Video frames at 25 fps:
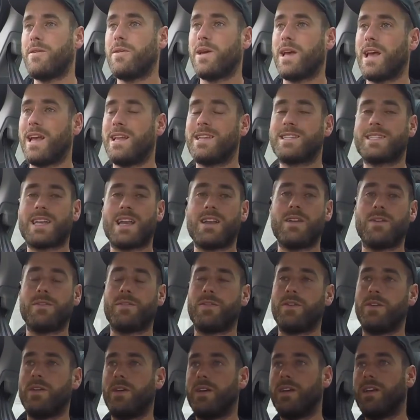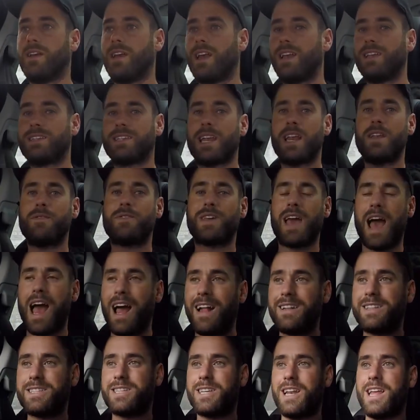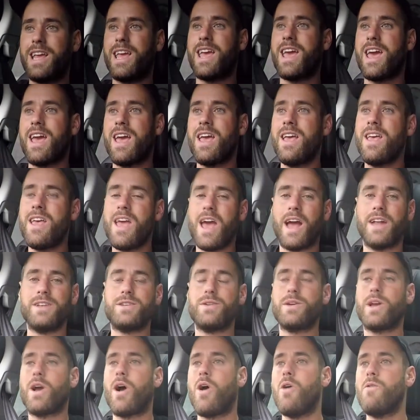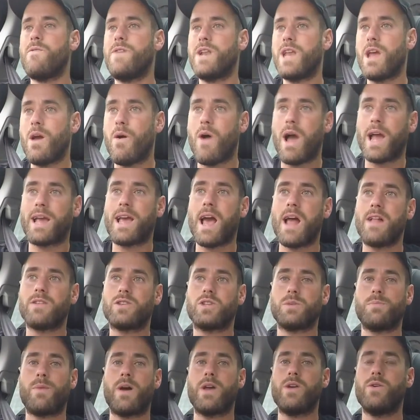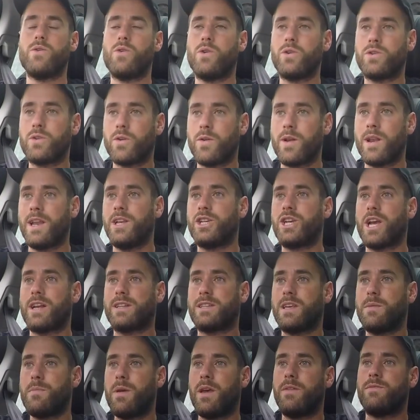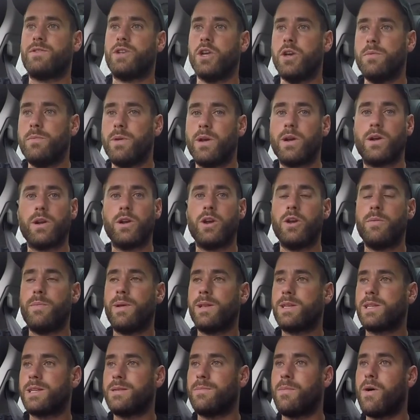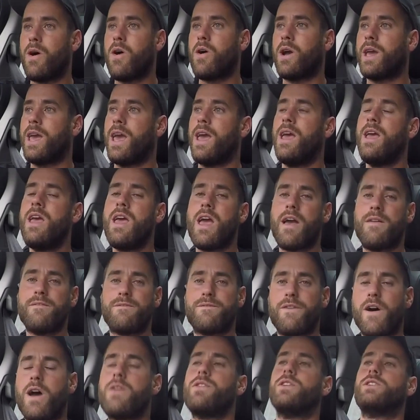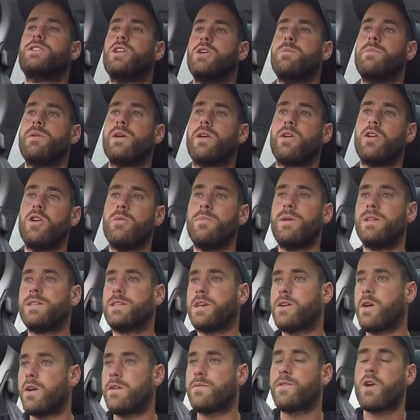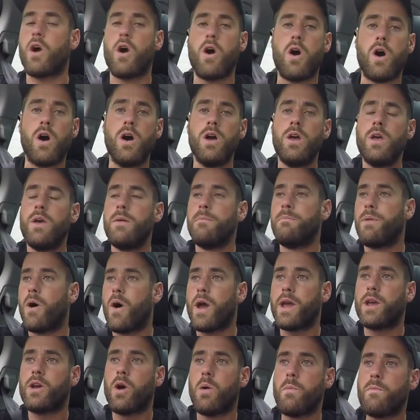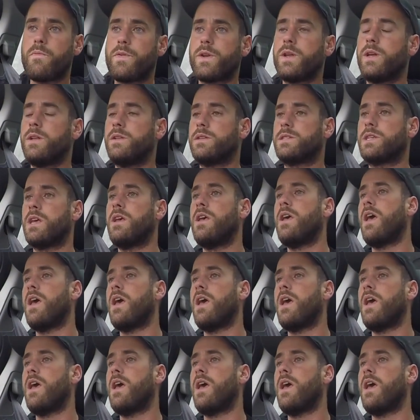instead of cancelling it and doing a whole video, I cancelled my order and injecting a bit of doom and gloom into the market and further doom and gloom into kind of car buying confidence,